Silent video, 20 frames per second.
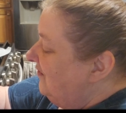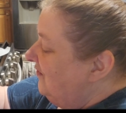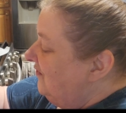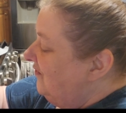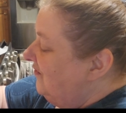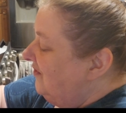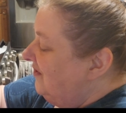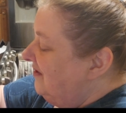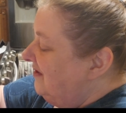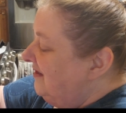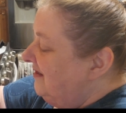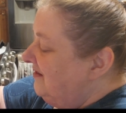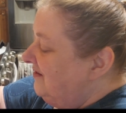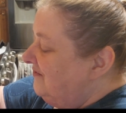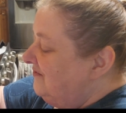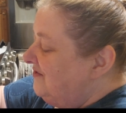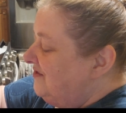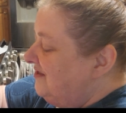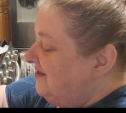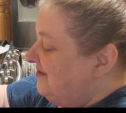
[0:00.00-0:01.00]
or, you
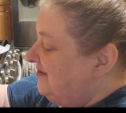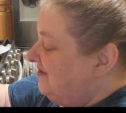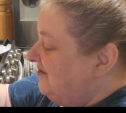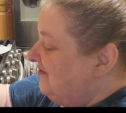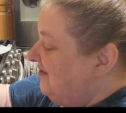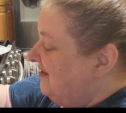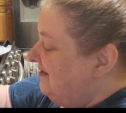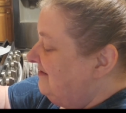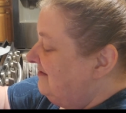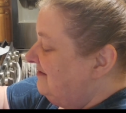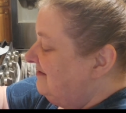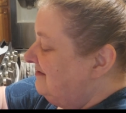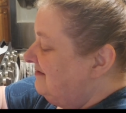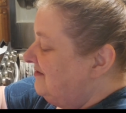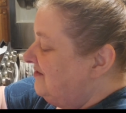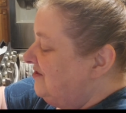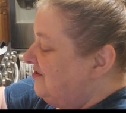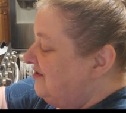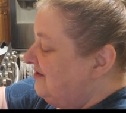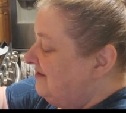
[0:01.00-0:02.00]
know, just stress,
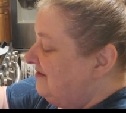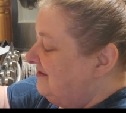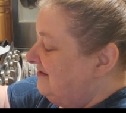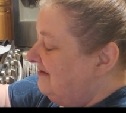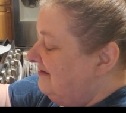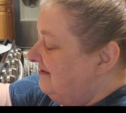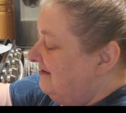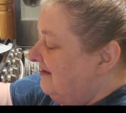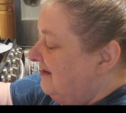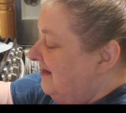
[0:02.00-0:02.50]
just